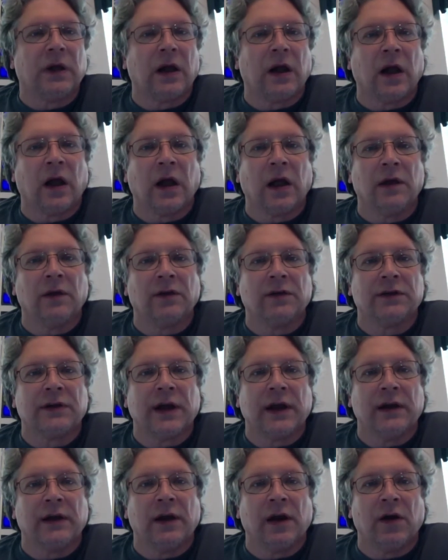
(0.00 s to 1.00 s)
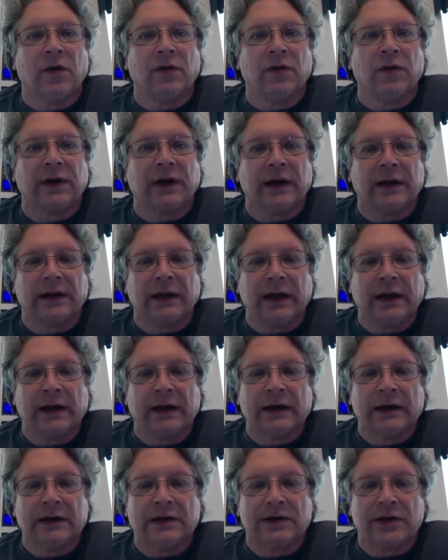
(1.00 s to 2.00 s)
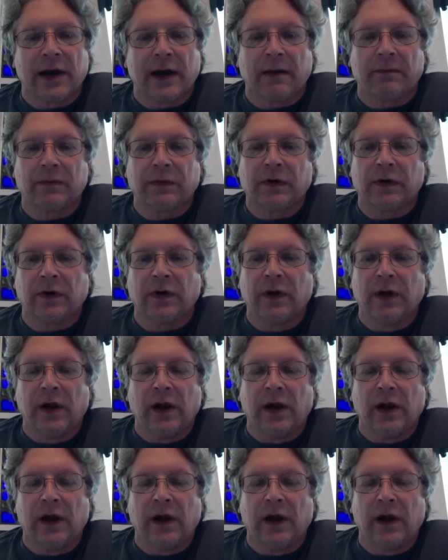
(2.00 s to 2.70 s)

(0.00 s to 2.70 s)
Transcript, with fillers: Uh, you'll take note that at the end of the chapter,